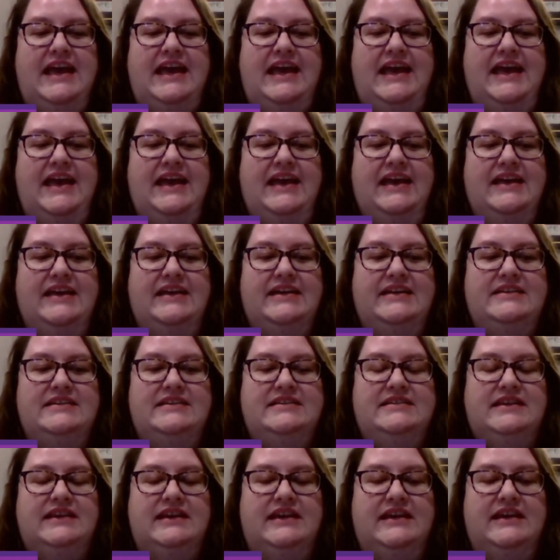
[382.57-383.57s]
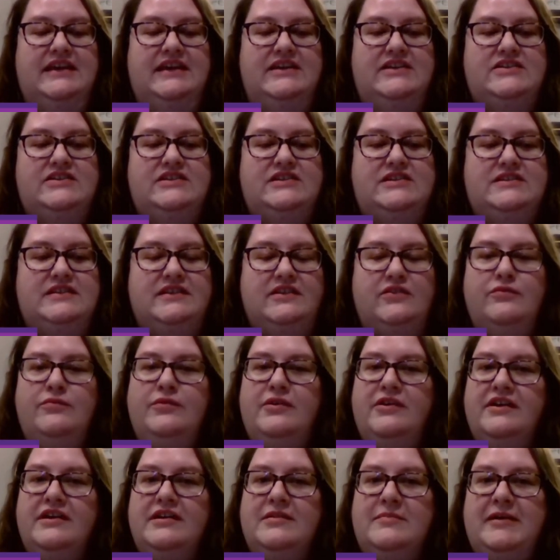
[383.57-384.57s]
and she's a little
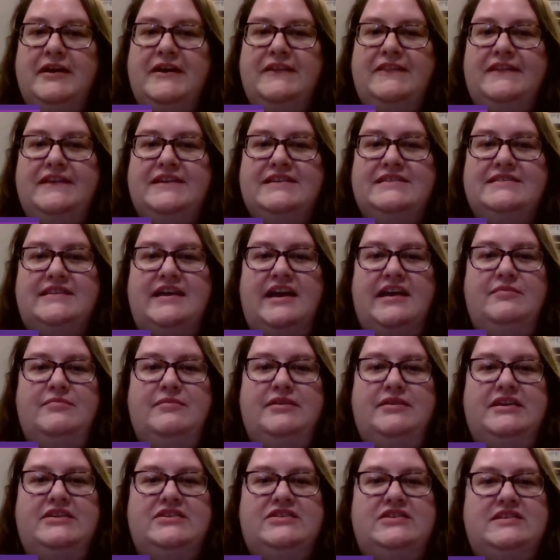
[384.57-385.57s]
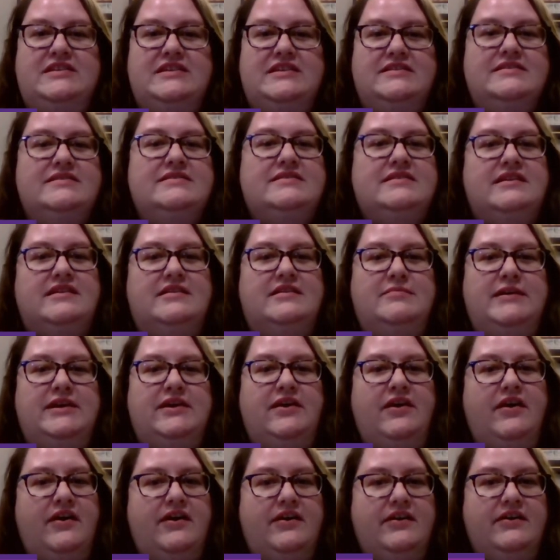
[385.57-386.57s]
worried about the assignment. She thinks it's going to be
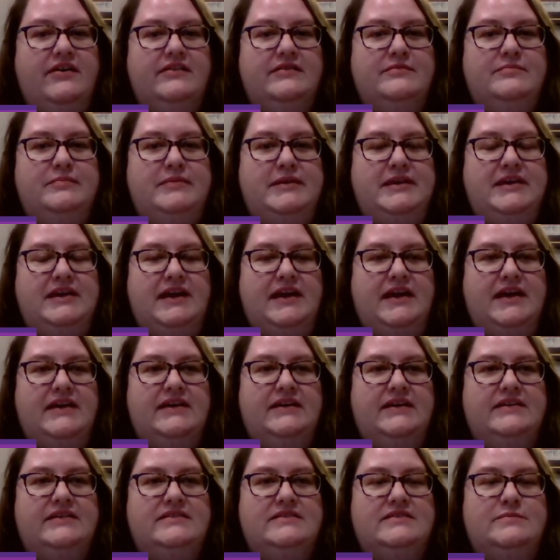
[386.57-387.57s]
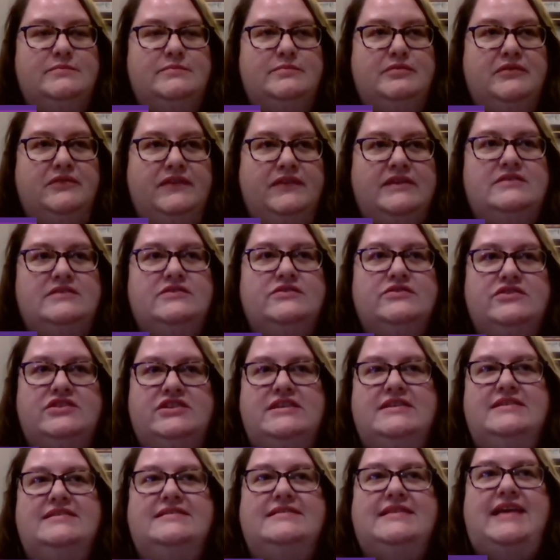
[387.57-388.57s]
hard because Professor
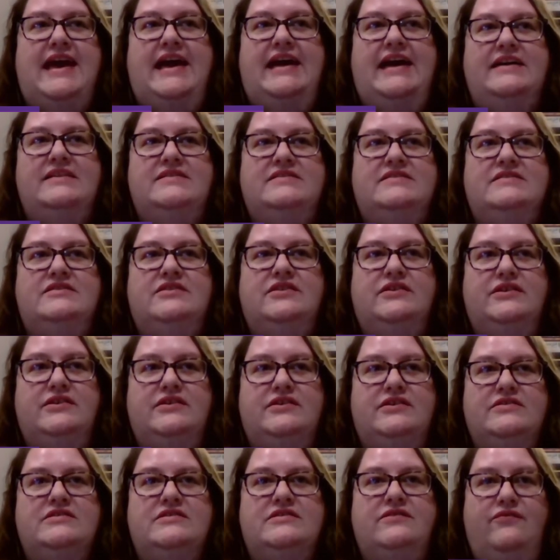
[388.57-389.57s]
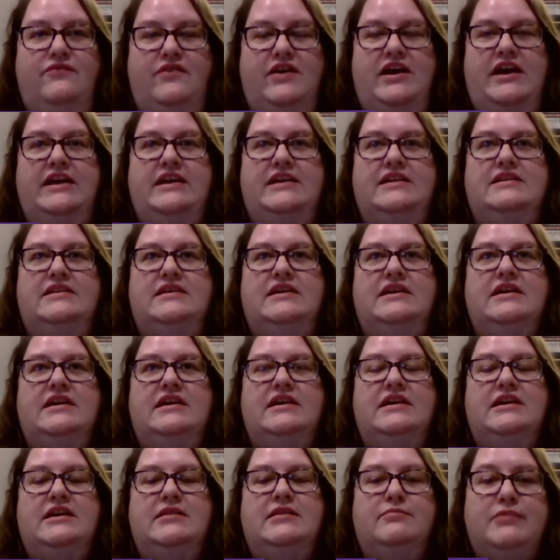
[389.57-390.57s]
G has asked her to find
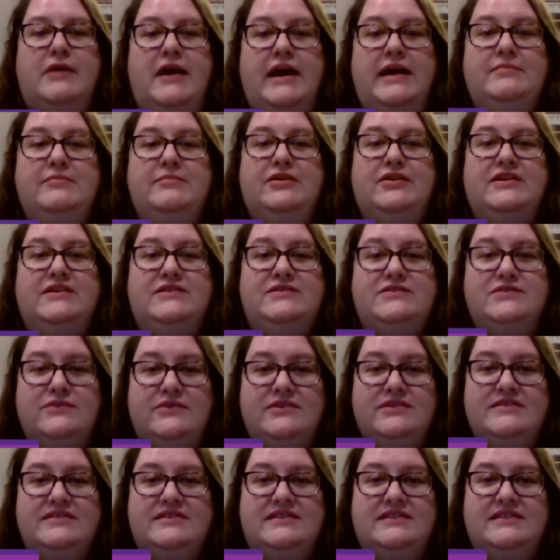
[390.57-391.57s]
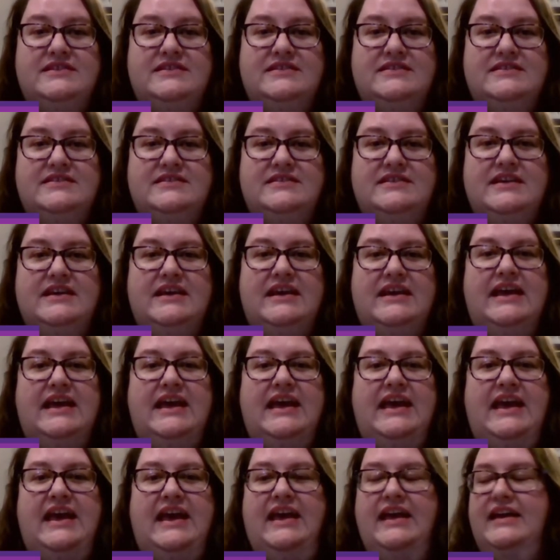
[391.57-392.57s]
primary sources,
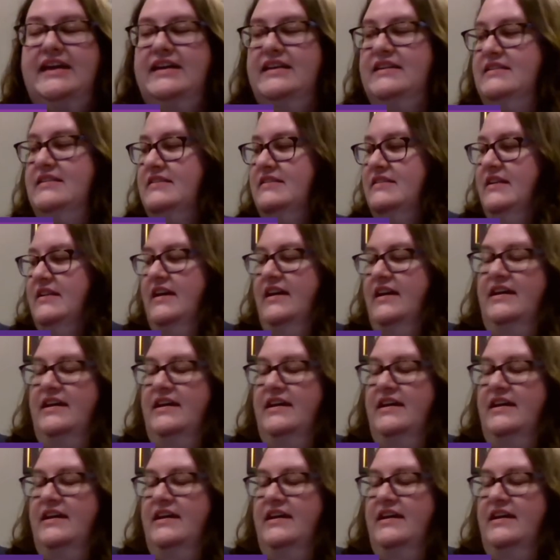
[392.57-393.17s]
and